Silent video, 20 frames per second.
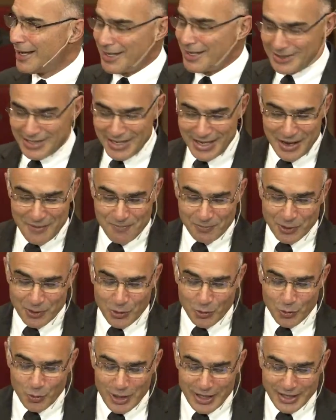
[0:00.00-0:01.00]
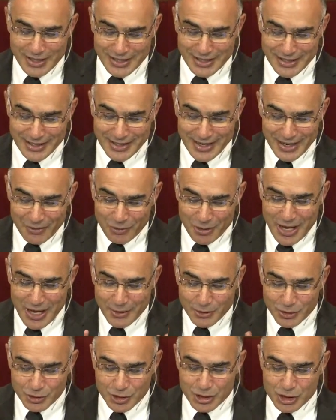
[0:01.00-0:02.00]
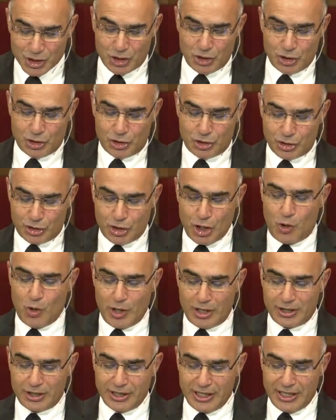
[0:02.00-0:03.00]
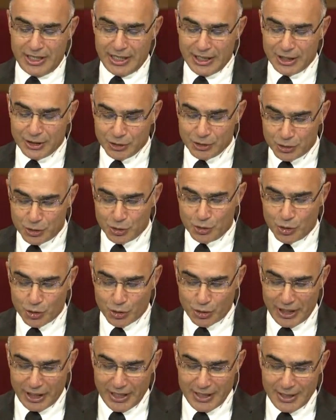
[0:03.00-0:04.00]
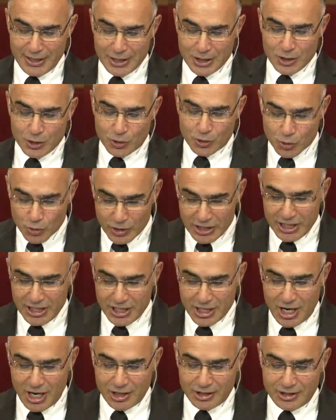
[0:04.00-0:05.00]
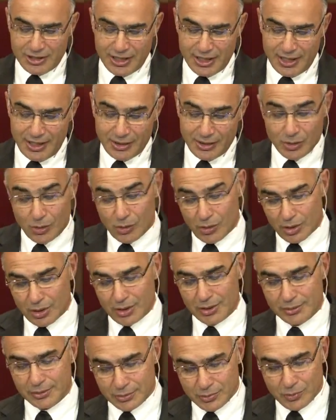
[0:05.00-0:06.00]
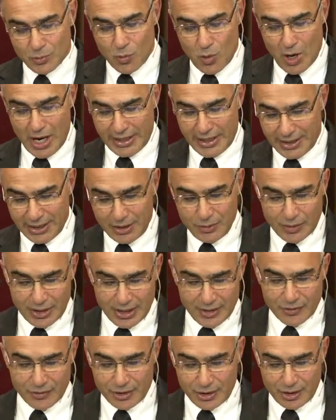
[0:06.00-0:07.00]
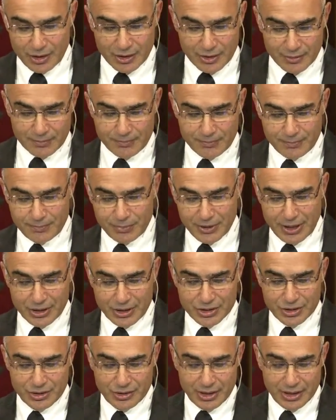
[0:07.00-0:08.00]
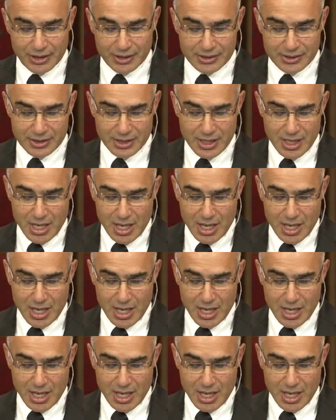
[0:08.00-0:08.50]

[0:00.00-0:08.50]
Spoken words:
See, we're not just stoically enduring, gritting our teeth or whining, whatever your pleasure is.